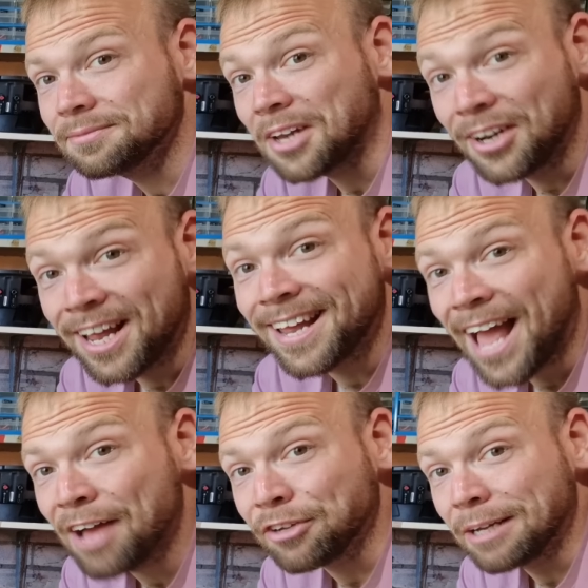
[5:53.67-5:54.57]
And here you
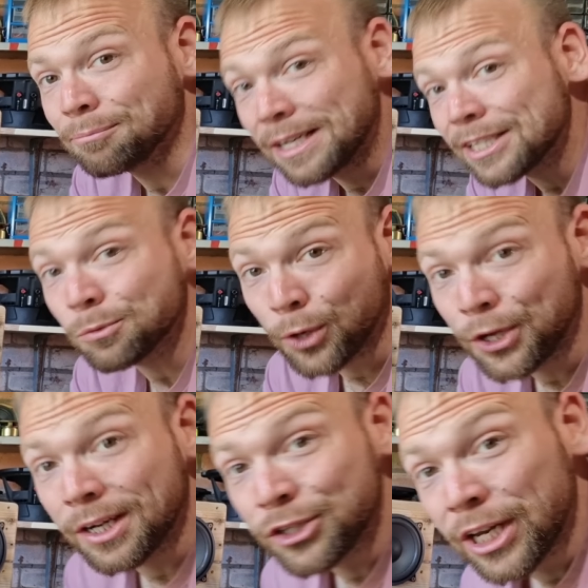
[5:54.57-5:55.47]
have it. This is what you
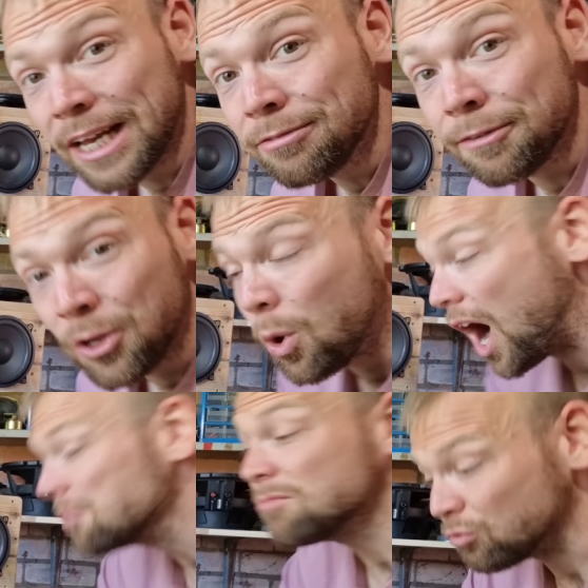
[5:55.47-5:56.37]
can achieve if you
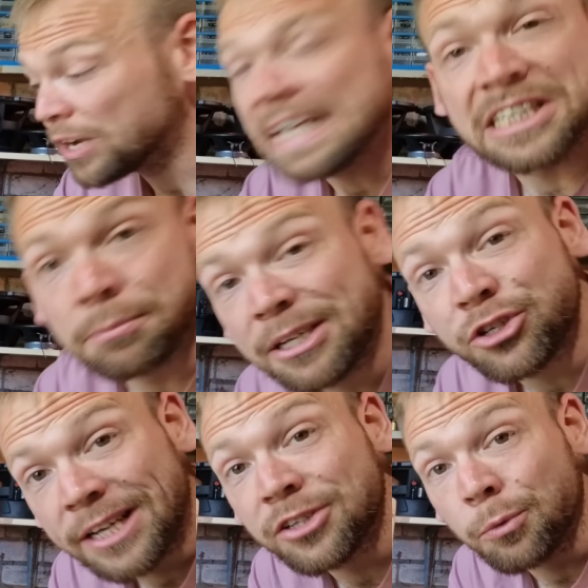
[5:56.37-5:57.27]
are reasonably
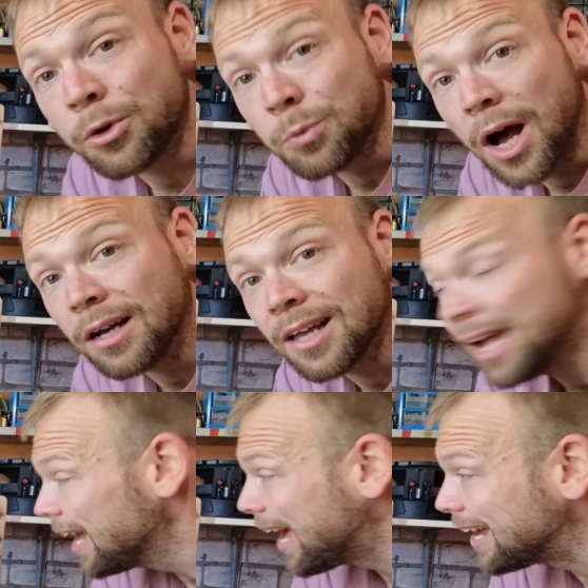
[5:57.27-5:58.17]
shit at woodwork
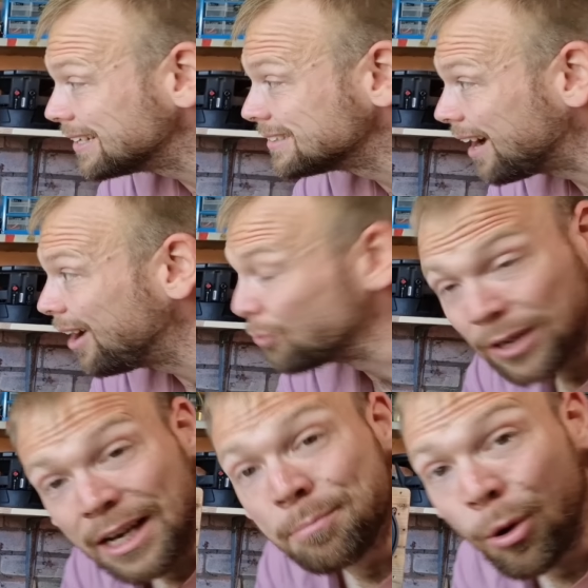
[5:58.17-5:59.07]
and are
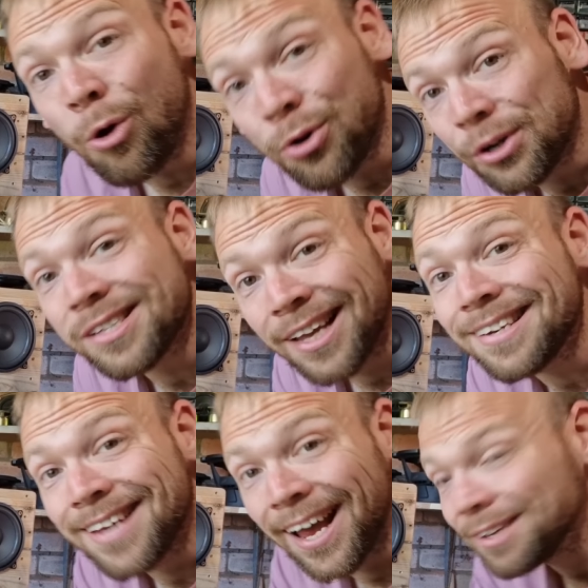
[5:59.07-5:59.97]
really bored on a
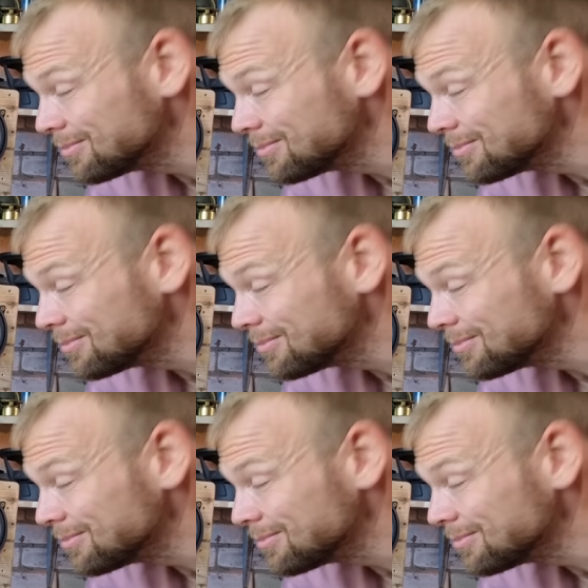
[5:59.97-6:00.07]
Sunday,